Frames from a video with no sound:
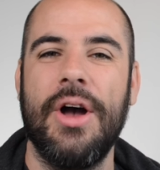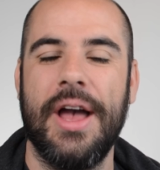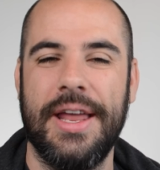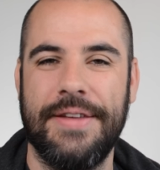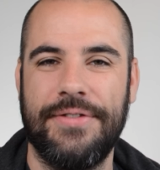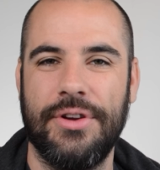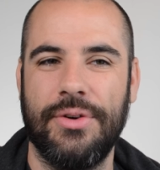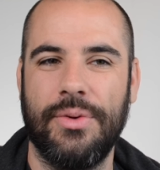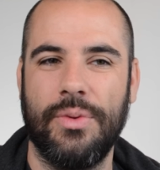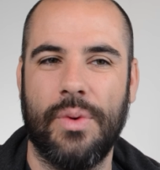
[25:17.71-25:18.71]
And if
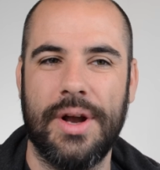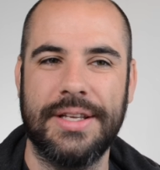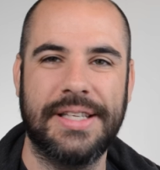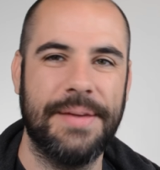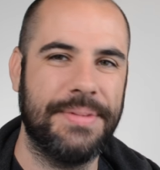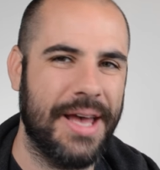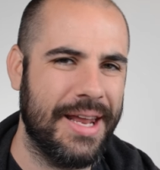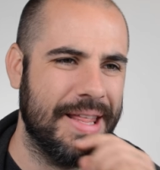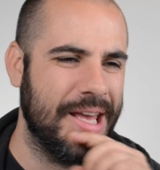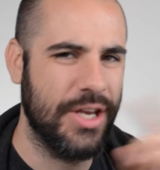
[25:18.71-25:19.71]
you want to skip
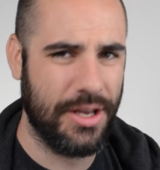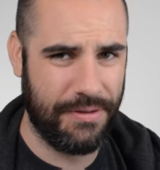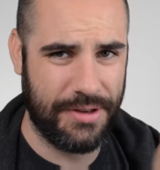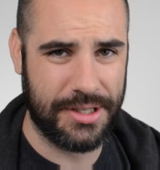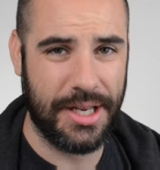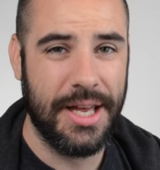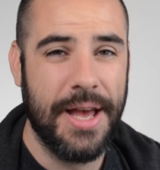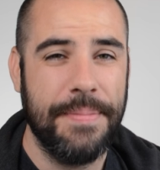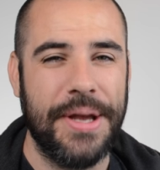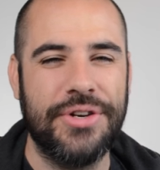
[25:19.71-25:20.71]
ahead of that, you can visit
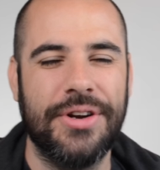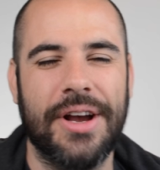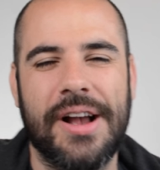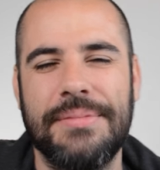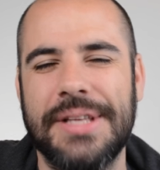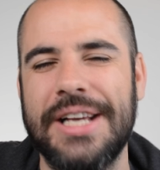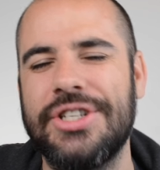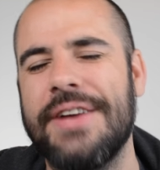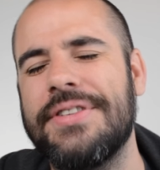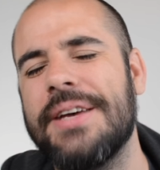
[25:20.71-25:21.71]
patreon.com slash
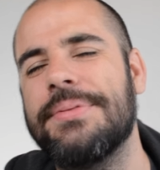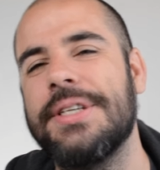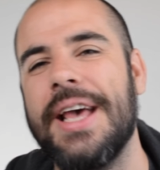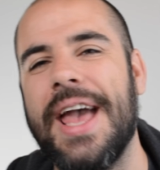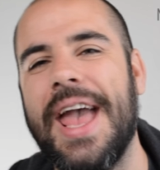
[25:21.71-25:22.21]
devtips.